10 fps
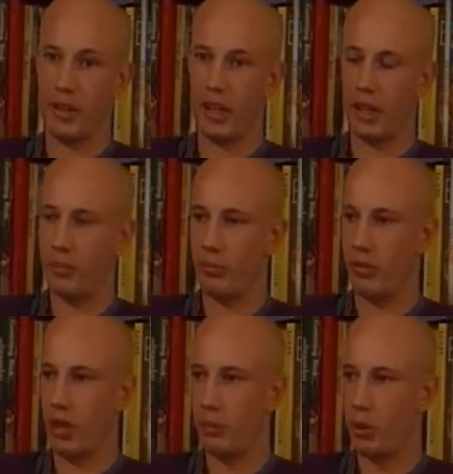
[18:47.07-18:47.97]

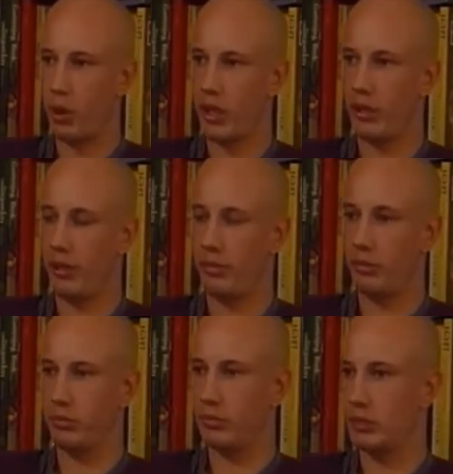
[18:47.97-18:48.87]
I'm
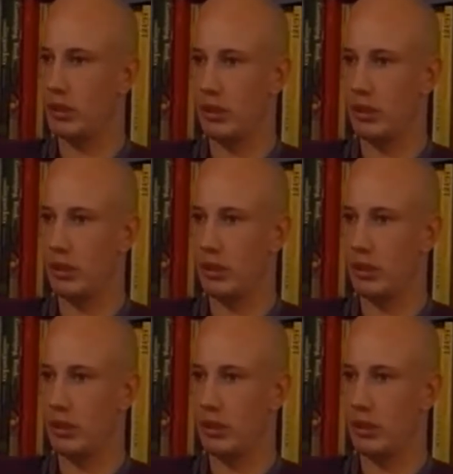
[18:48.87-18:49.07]
talking